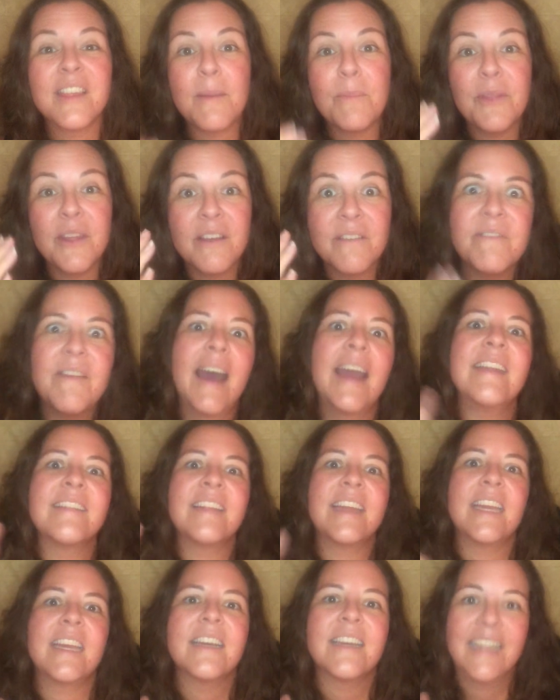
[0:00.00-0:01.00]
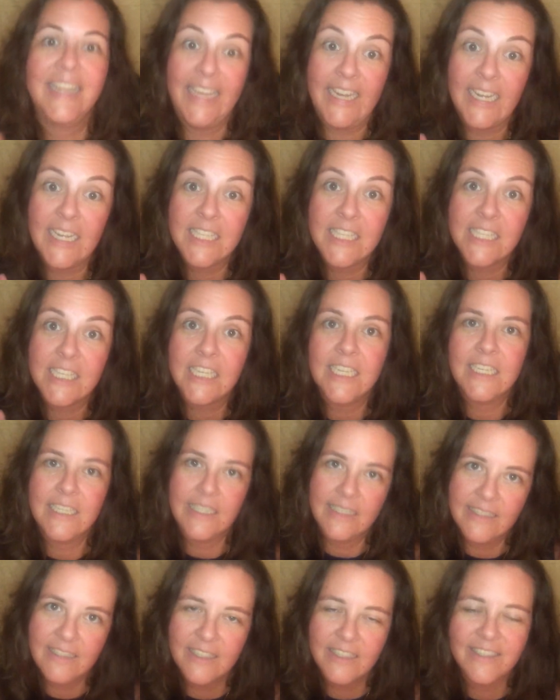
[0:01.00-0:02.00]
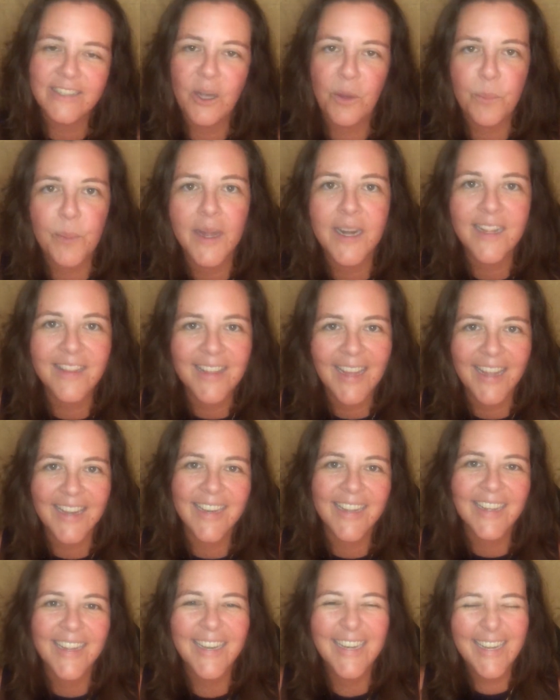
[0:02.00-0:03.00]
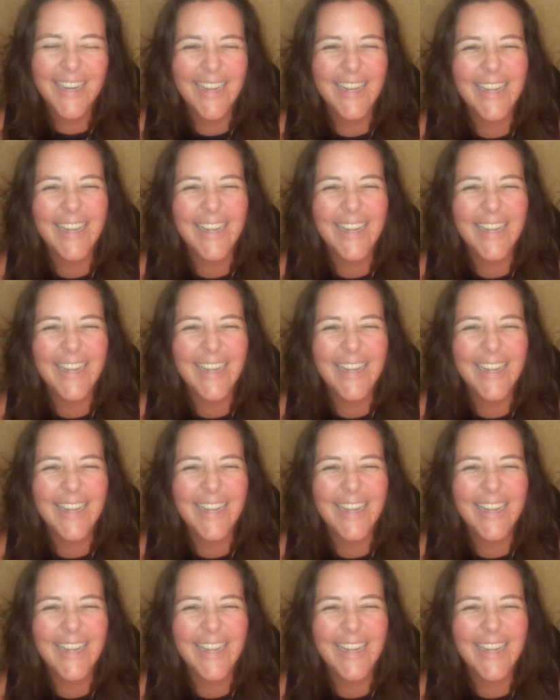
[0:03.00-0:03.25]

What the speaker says: something finally clicks, no pun intended.